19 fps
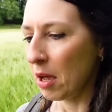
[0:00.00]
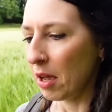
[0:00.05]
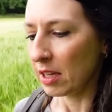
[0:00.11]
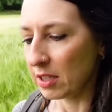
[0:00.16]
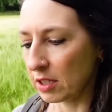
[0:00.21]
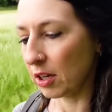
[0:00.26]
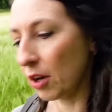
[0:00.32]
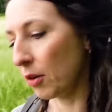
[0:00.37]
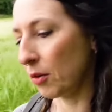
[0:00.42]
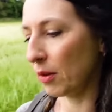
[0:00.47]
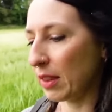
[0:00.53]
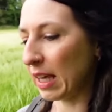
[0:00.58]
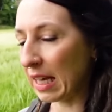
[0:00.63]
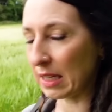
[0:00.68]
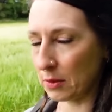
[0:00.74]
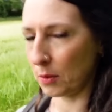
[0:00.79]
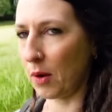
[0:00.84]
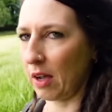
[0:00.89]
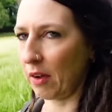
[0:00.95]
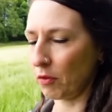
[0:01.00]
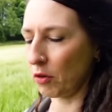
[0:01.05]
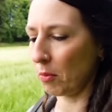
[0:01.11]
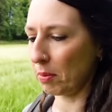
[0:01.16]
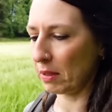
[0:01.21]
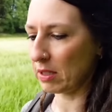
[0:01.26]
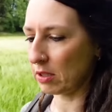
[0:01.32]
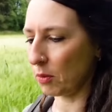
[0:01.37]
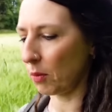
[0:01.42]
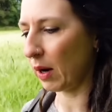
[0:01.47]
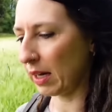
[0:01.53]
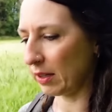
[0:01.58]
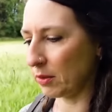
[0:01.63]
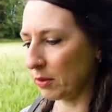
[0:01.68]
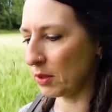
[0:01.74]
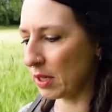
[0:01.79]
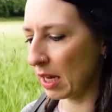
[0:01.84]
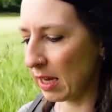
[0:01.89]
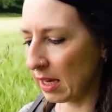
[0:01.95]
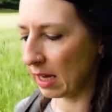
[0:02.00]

So that's why I've not been to Wales.